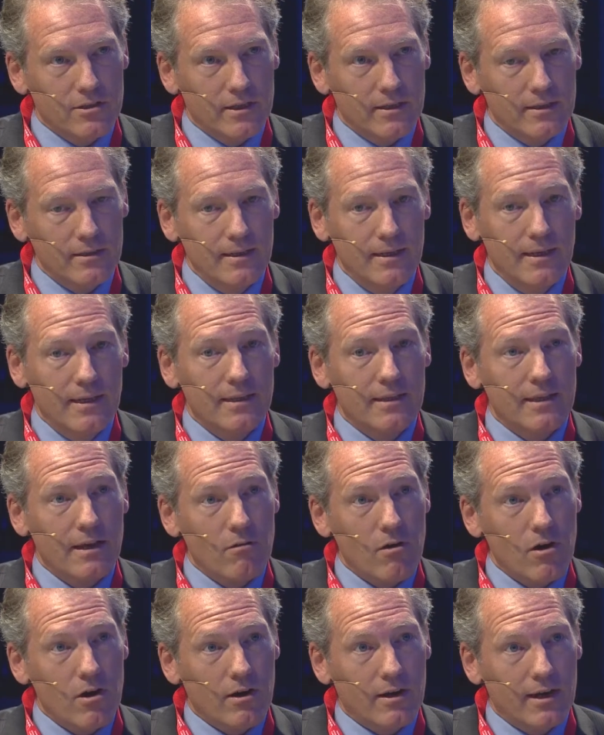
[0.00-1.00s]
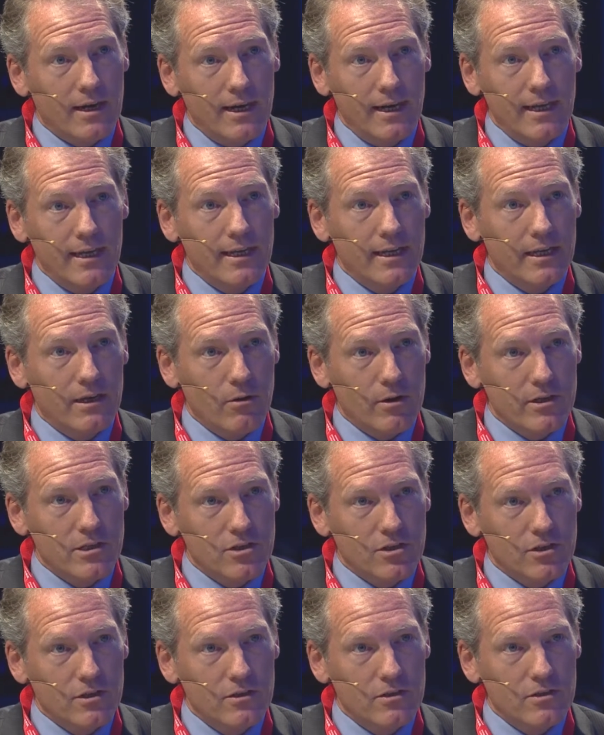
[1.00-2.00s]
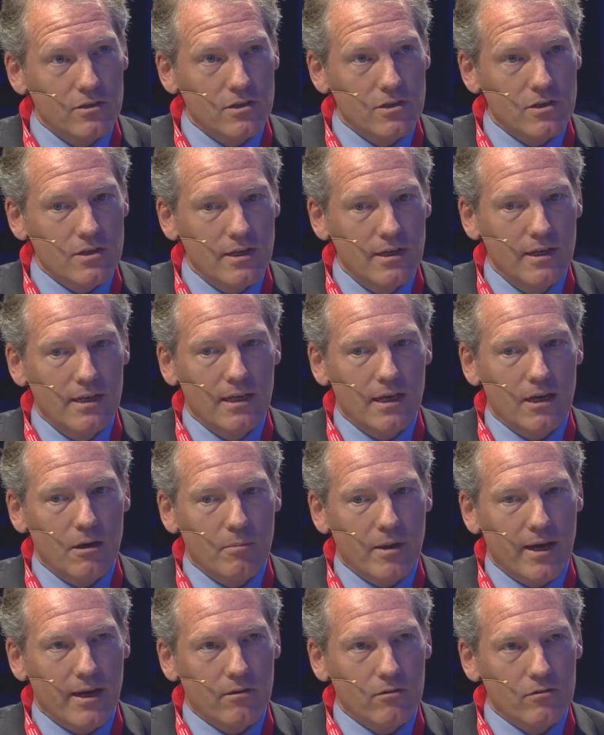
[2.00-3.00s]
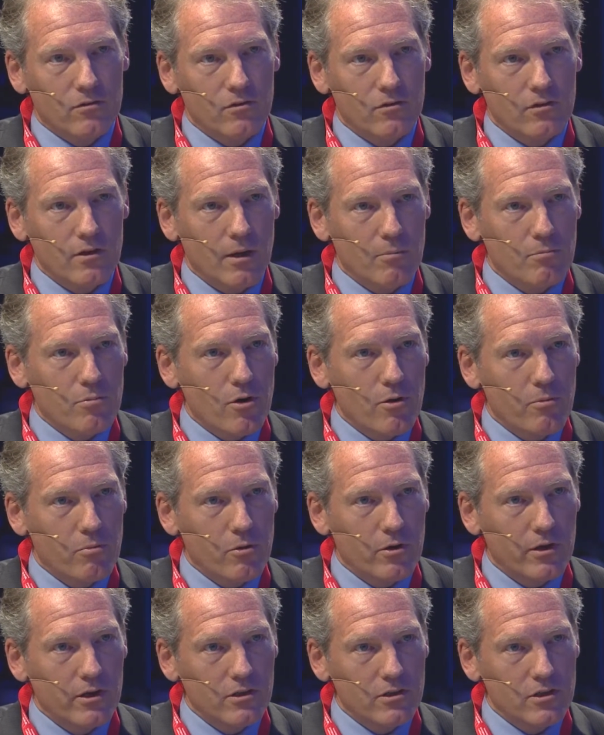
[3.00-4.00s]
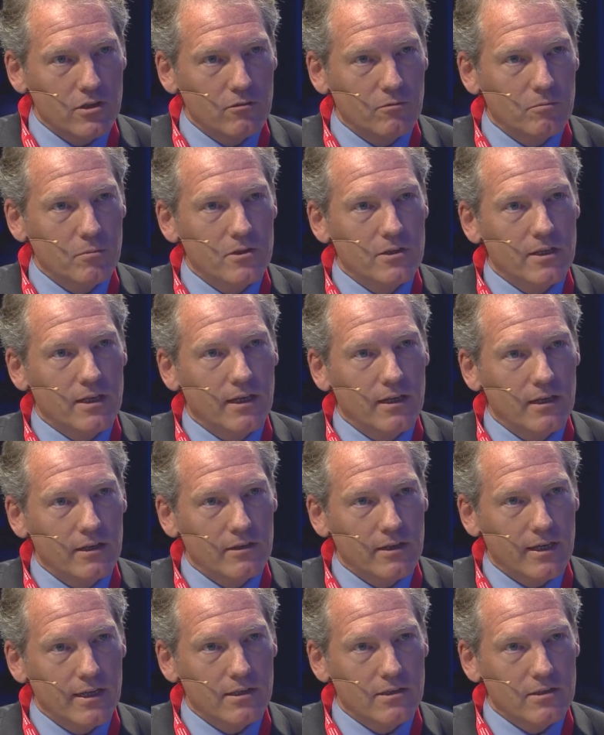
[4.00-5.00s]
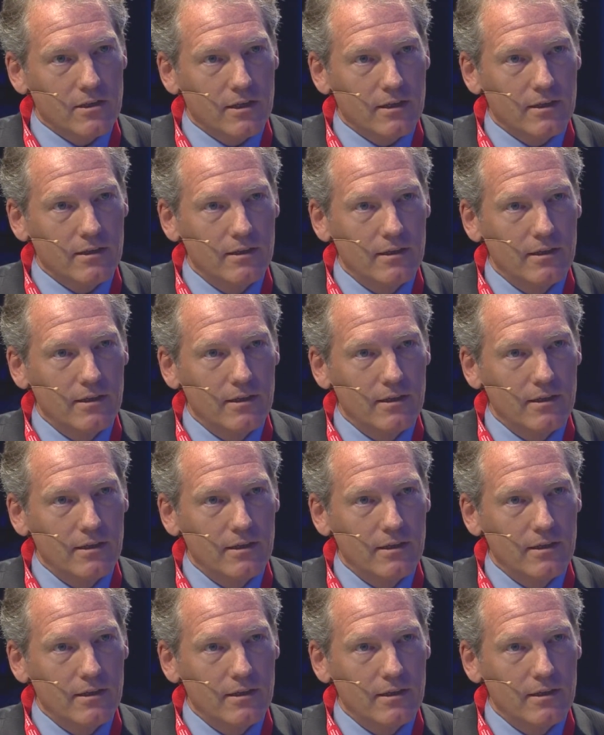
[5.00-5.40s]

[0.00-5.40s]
it. There are clearly questions about appropriateness of particular data,